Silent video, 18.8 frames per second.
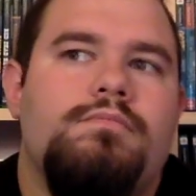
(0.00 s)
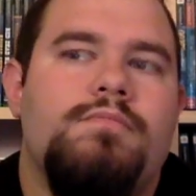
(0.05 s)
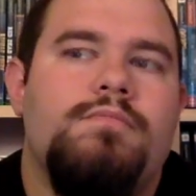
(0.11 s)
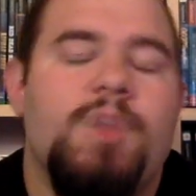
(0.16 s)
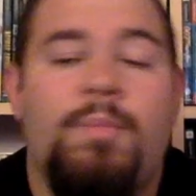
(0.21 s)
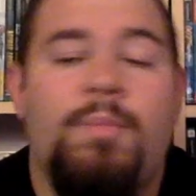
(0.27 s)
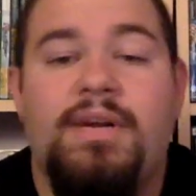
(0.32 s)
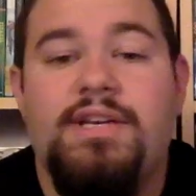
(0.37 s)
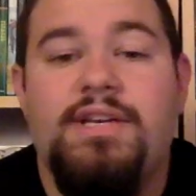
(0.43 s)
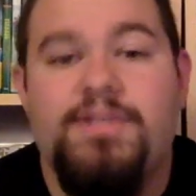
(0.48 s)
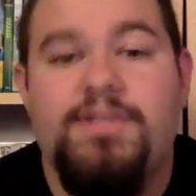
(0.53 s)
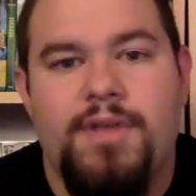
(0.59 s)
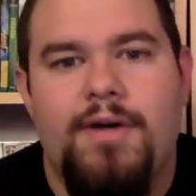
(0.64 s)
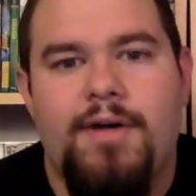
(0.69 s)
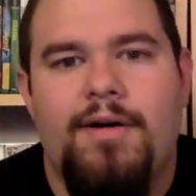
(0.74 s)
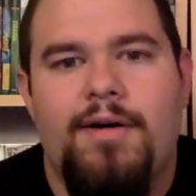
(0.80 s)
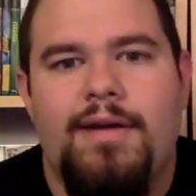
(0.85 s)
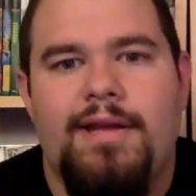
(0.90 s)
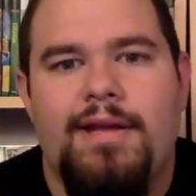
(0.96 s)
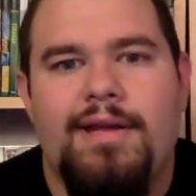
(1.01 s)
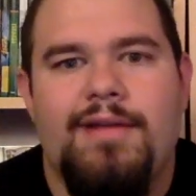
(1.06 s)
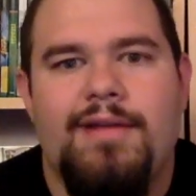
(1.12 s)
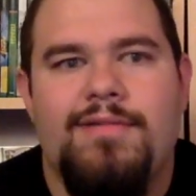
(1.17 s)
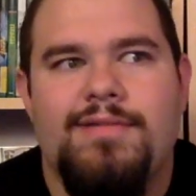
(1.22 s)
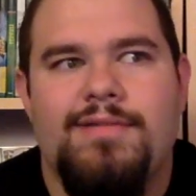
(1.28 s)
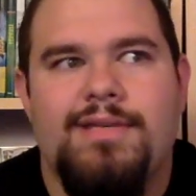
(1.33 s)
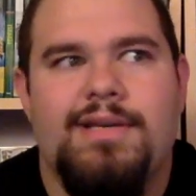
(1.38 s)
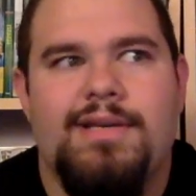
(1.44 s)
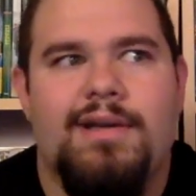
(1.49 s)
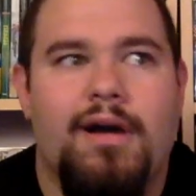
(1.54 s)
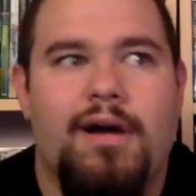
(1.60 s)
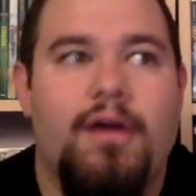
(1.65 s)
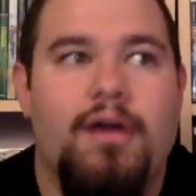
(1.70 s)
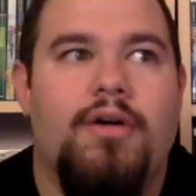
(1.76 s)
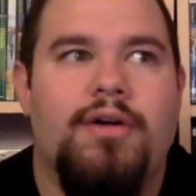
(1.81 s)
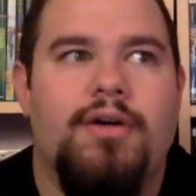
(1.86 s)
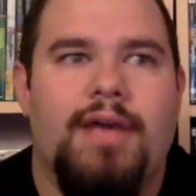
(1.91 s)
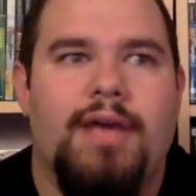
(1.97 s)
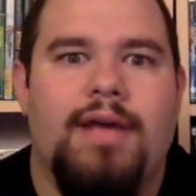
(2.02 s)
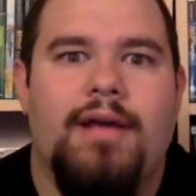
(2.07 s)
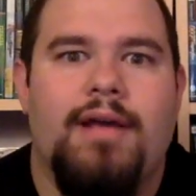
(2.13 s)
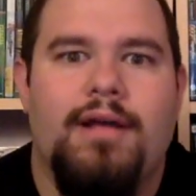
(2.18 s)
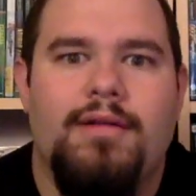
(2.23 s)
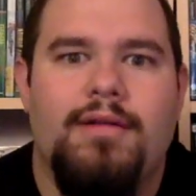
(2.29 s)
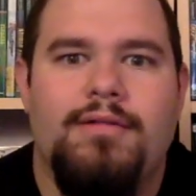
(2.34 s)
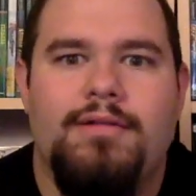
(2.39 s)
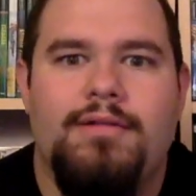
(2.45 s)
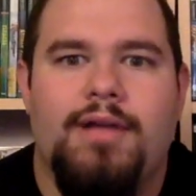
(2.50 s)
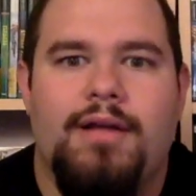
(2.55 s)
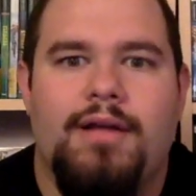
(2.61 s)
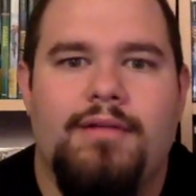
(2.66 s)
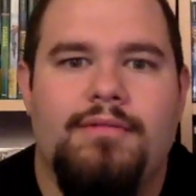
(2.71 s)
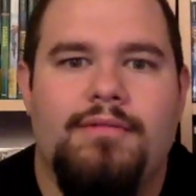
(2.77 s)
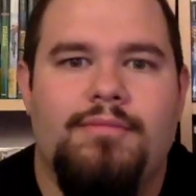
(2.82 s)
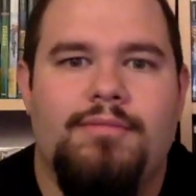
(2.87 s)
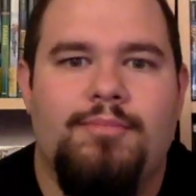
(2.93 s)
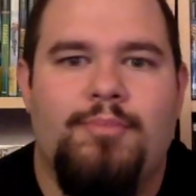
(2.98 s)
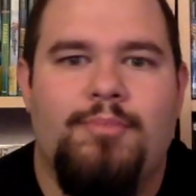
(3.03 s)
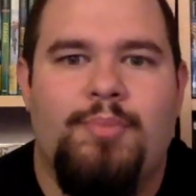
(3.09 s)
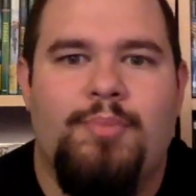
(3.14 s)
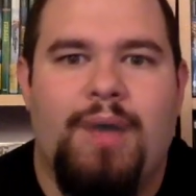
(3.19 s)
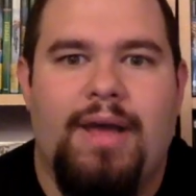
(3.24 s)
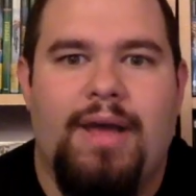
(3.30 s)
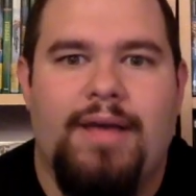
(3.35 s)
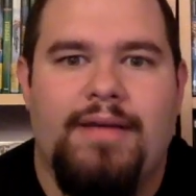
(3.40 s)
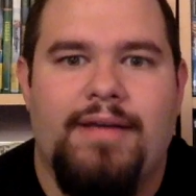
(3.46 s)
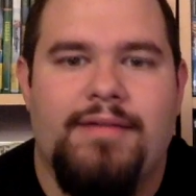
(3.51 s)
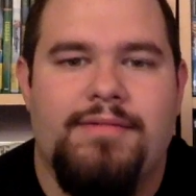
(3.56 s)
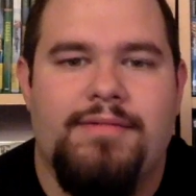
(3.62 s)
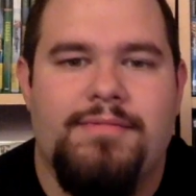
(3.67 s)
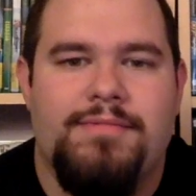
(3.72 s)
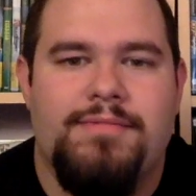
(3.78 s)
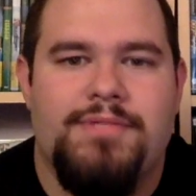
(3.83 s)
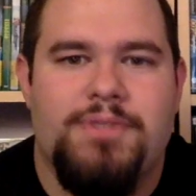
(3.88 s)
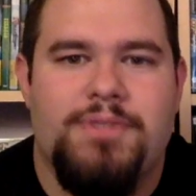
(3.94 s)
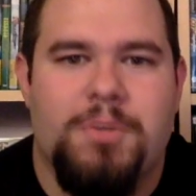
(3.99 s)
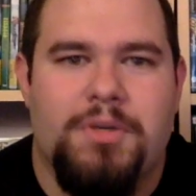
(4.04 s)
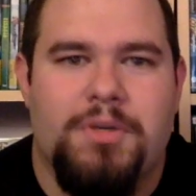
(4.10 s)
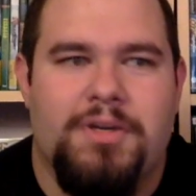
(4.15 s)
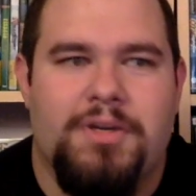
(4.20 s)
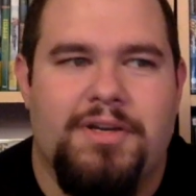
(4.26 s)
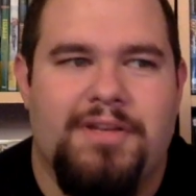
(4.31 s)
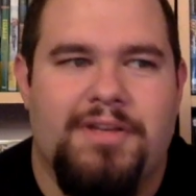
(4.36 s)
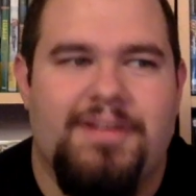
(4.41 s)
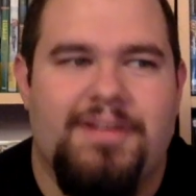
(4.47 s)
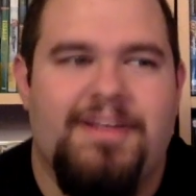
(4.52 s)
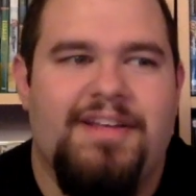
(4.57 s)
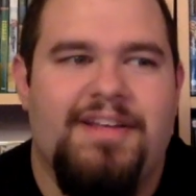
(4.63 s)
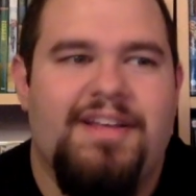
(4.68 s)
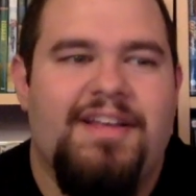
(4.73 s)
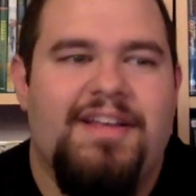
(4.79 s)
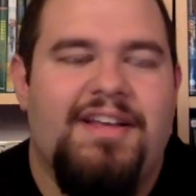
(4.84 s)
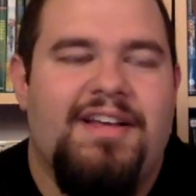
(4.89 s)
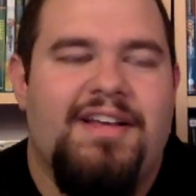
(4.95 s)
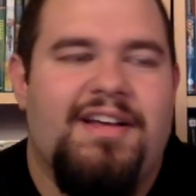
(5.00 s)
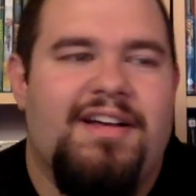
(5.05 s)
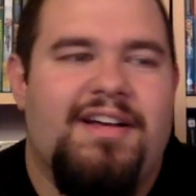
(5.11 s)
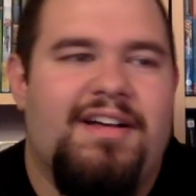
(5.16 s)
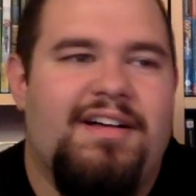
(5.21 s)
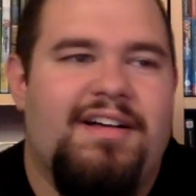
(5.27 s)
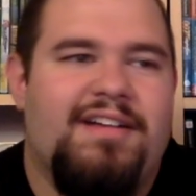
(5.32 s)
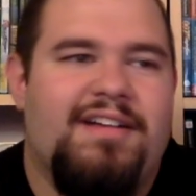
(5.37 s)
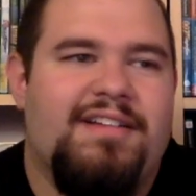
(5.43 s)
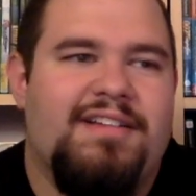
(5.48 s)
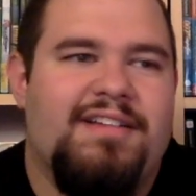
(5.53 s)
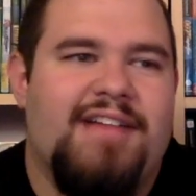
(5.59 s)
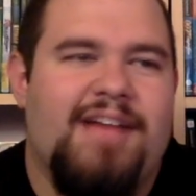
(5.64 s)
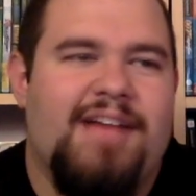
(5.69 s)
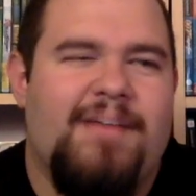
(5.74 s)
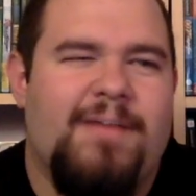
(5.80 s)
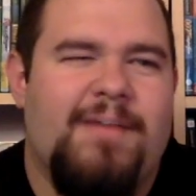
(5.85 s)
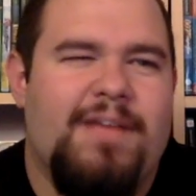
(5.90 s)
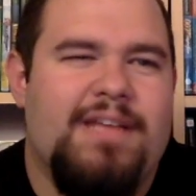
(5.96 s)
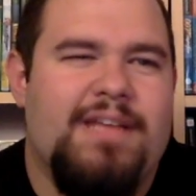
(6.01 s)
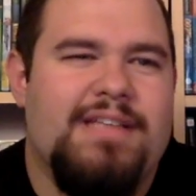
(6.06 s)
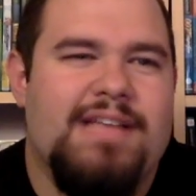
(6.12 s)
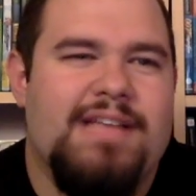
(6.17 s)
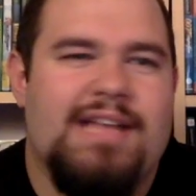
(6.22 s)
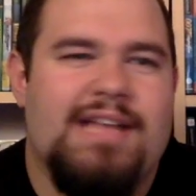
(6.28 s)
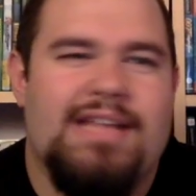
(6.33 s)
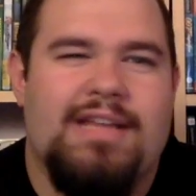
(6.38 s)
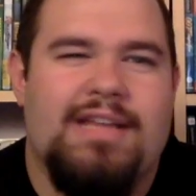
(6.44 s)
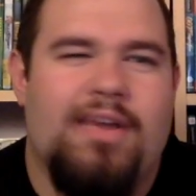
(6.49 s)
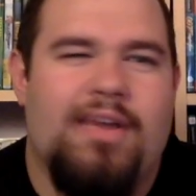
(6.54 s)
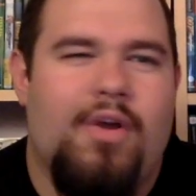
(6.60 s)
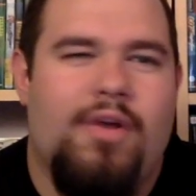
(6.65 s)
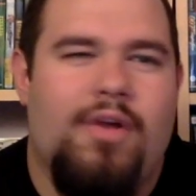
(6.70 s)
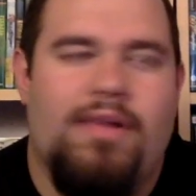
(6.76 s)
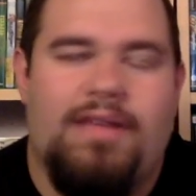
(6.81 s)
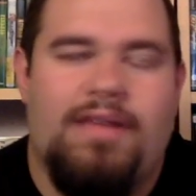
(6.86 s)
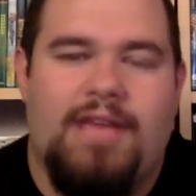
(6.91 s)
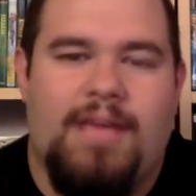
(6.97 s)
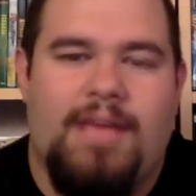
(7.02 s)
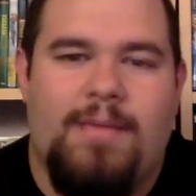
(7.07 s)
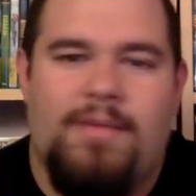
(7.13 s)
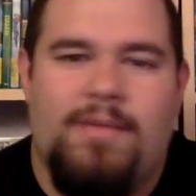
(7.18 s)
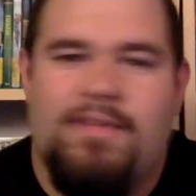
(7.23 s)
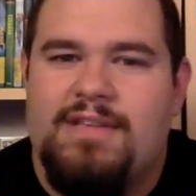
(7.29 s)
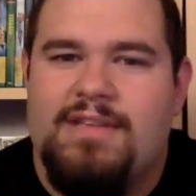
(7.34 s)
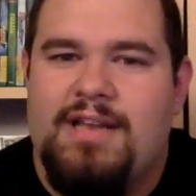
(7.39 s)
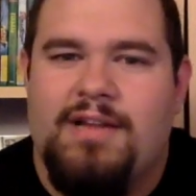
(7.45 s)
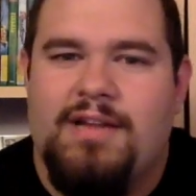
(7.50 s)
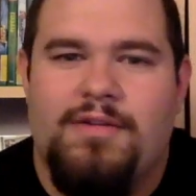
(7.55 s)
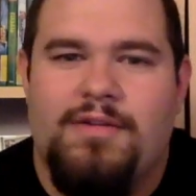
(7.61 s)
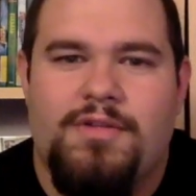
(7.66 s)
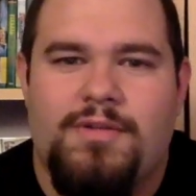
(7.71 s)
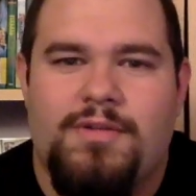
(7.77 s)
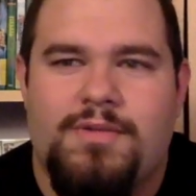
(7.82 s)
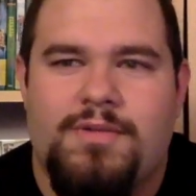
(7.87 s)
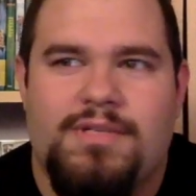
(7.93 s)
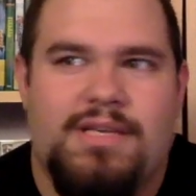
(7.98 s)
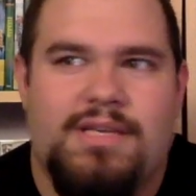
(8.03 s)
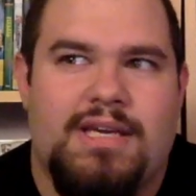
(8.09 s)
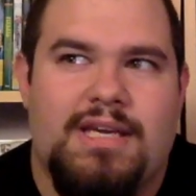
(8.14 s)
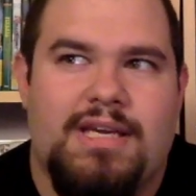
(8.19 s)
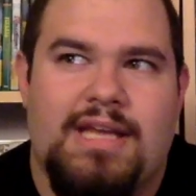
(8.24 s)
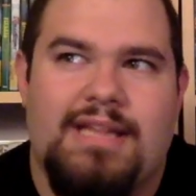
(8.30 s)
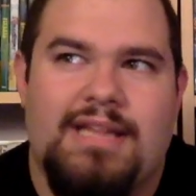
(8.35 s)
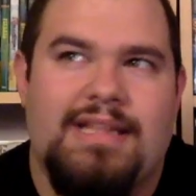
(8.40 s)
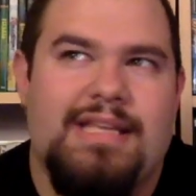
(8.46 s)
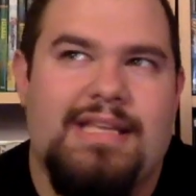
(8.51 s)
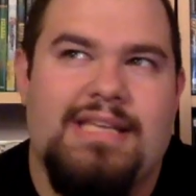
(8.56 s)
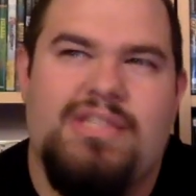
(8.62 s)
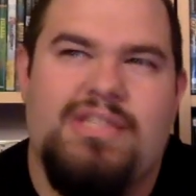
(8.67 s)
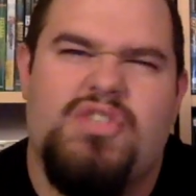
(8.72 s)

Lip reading: But I saw it and I was like, oh, okay, I'll buy it, sure. I forget exactly all that came with it. I know there was like at least